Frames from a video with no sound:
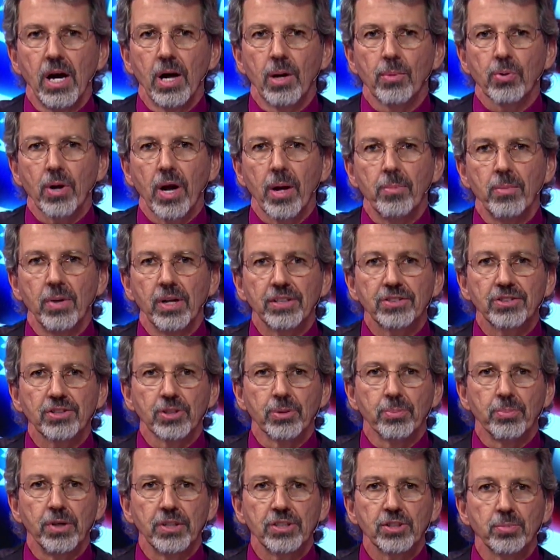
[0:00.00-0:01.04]
Prime
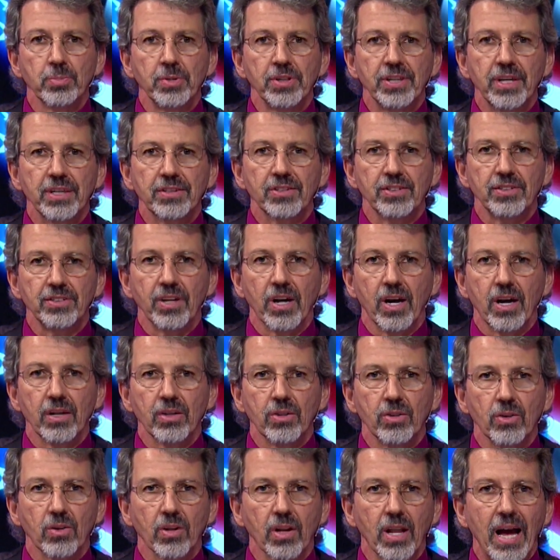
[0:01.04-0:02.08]
Minister Benjamin
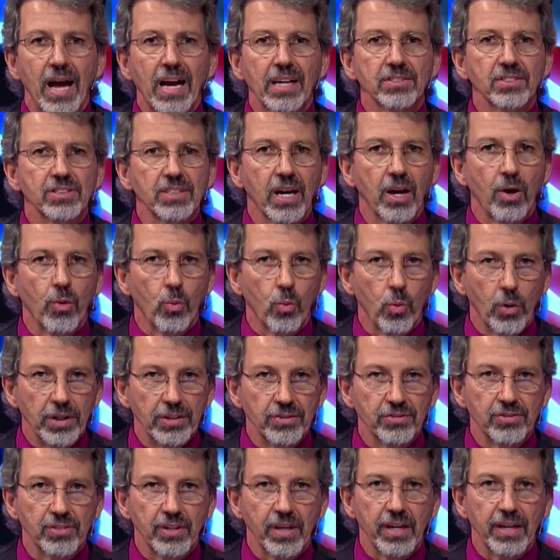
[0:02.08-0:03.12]
Netanyahu lashed out
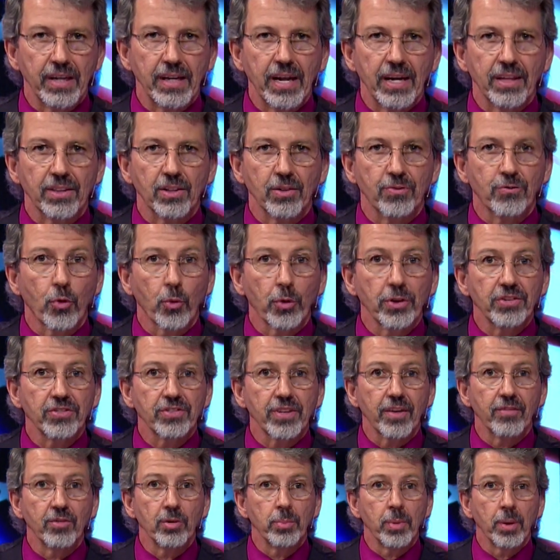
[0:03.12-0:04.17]
Wednesday at the
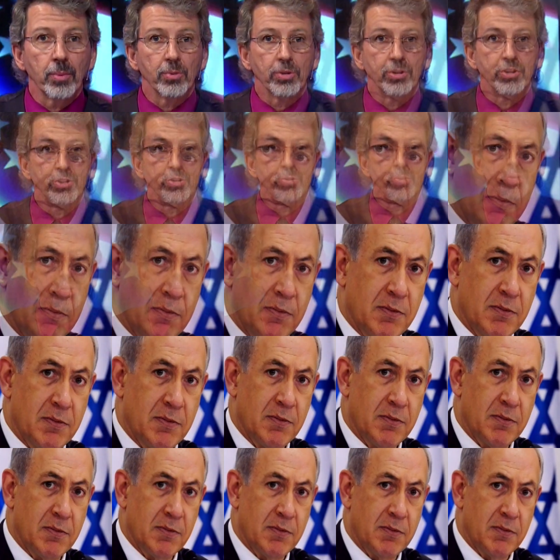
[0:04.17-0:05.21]
47 member UN
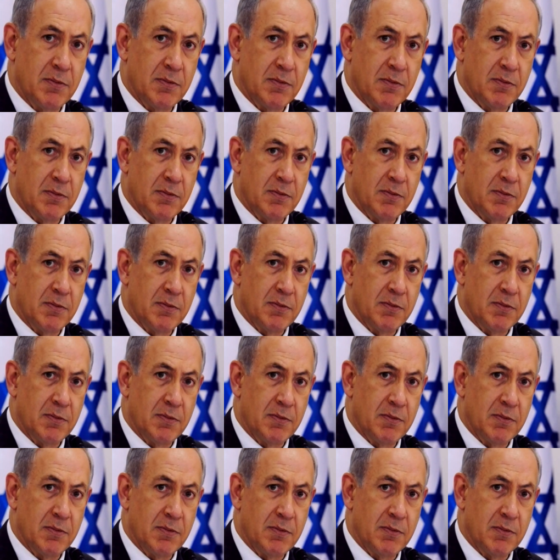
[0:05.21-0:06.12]
Human Rights Council,